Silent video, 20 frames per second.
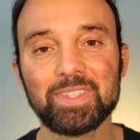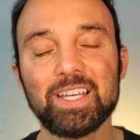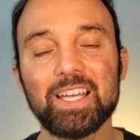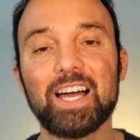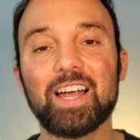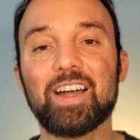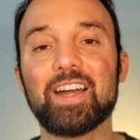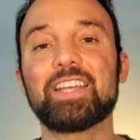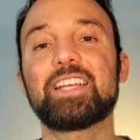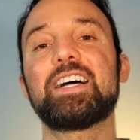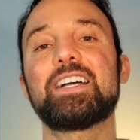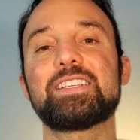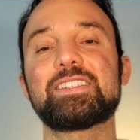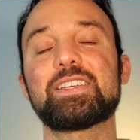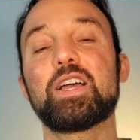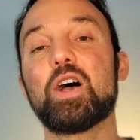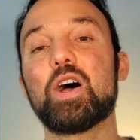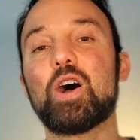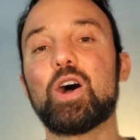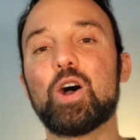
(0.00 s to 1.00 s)
All right, guys,
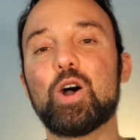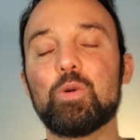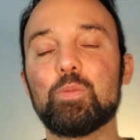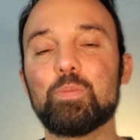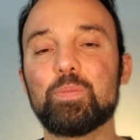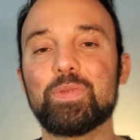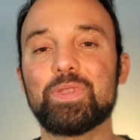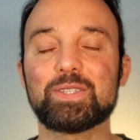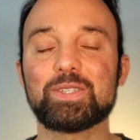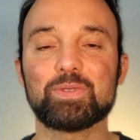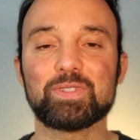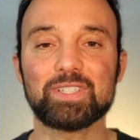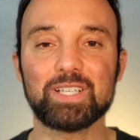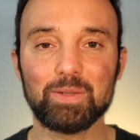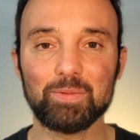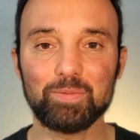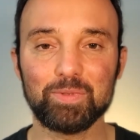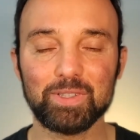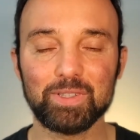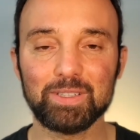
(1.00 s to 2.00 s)
hope this was
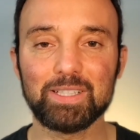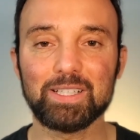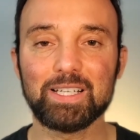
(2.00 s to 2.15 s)
helpful.